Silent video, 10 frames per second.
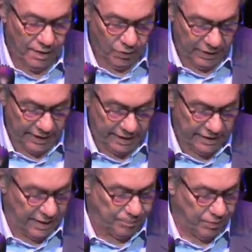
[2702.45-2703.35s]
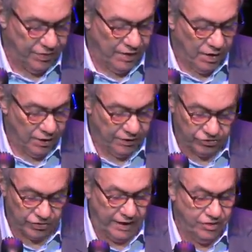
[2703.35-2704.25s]
What I ended up with are the
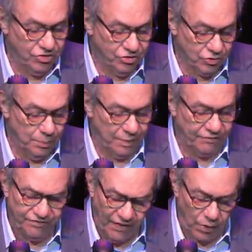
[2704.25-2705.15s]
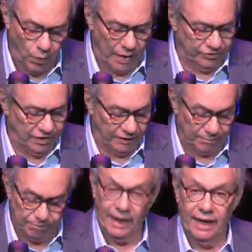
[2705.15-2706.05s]
strangest group of fuckwads on the
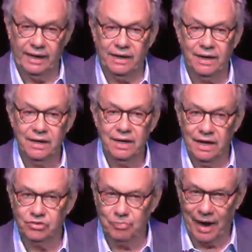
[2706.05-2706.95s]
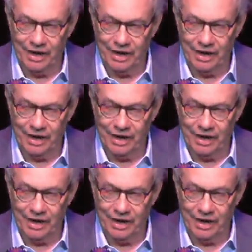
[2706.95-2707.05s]
planet as my